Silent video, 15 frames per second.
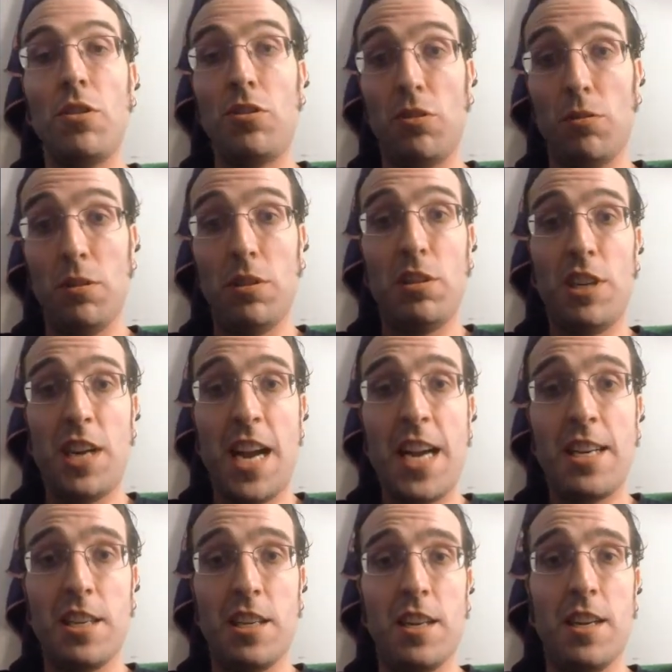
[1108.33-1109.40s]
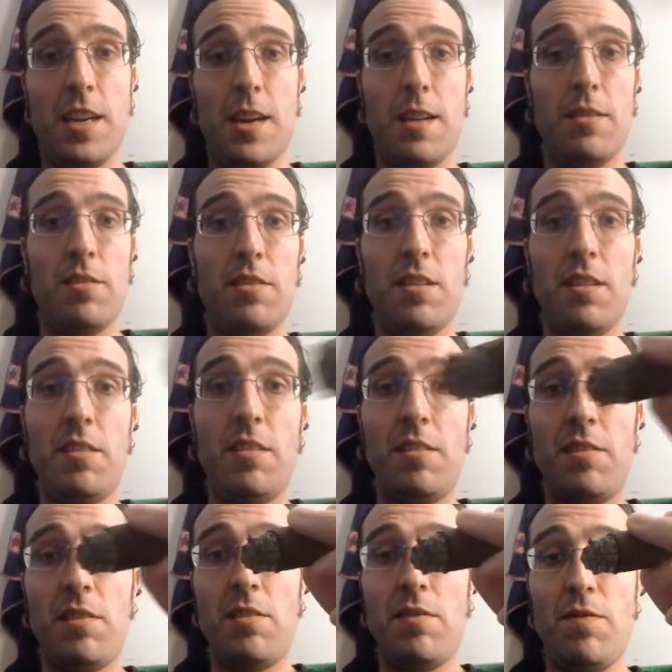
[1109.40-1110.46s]
So it's changing again. So
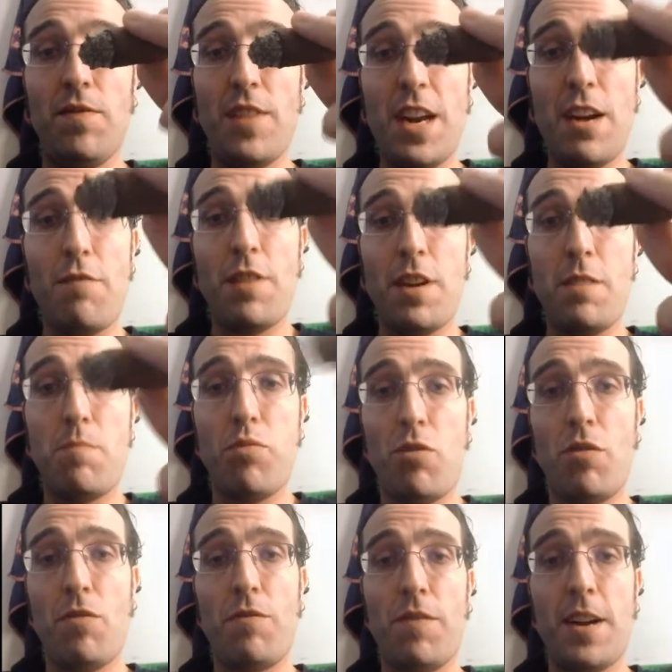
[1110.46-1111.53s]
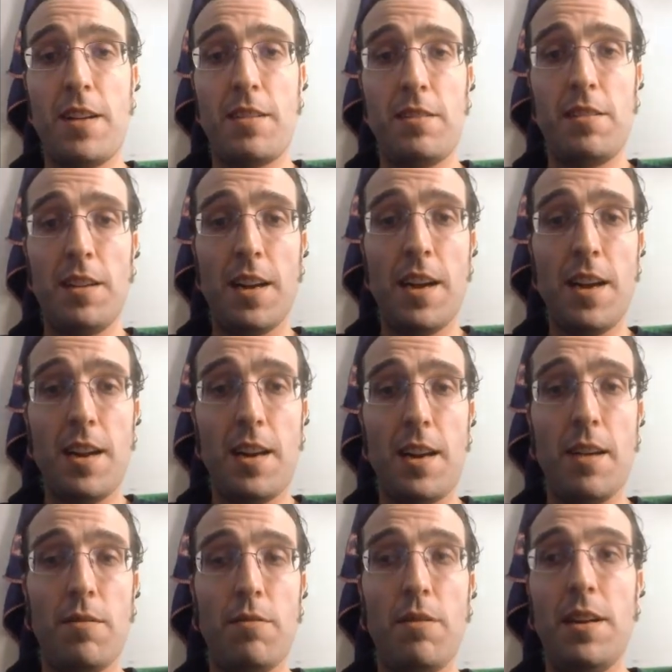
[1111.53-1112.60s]
this is a varied profiled cigar
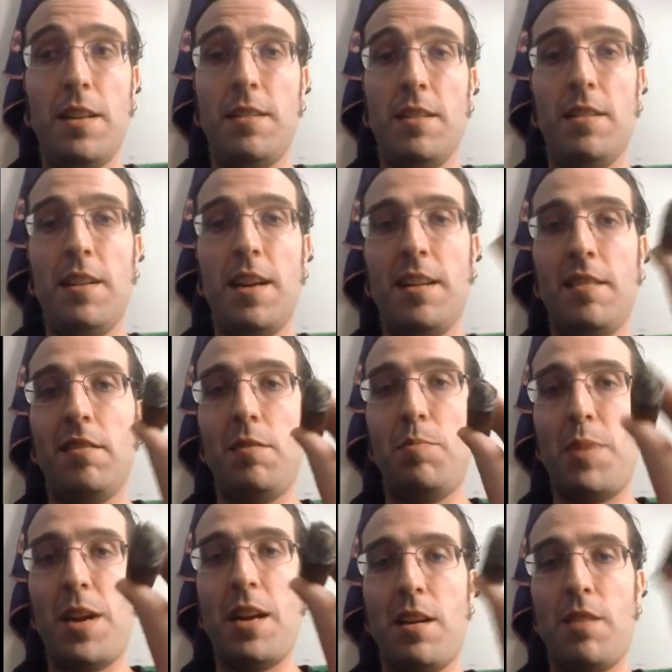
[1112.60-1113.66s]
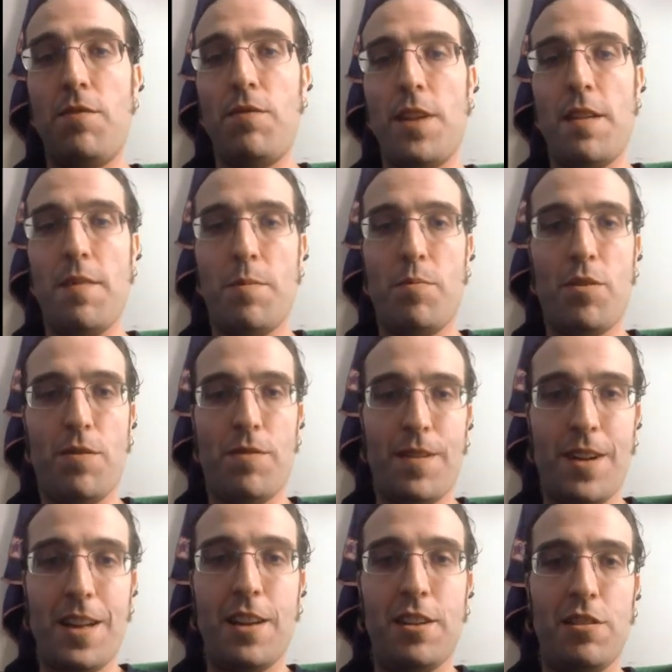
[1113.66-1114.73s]
now. It's an expanded flavor
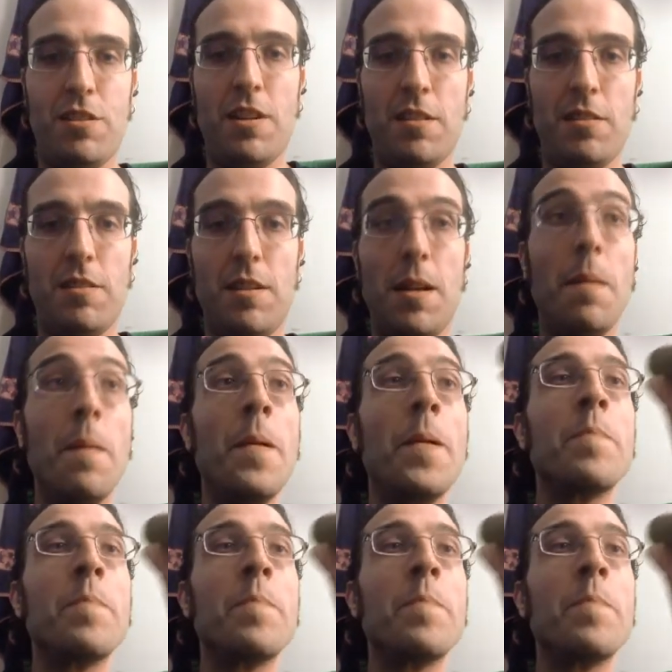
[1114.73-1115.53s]
profile, I shall say.